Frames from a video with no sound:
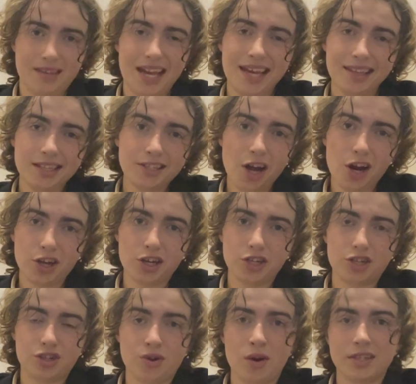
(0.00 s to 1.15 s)
And these are good
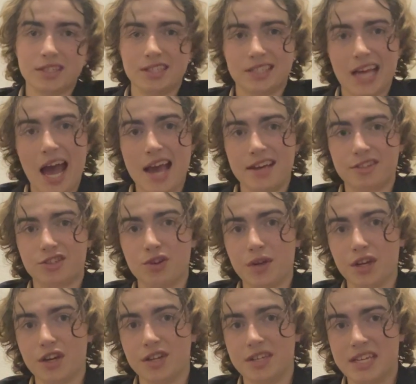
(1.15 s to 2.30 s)
shorts, and this guy is doing
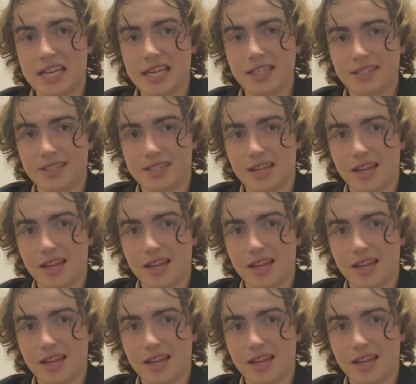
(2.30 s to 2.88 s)
good deeds.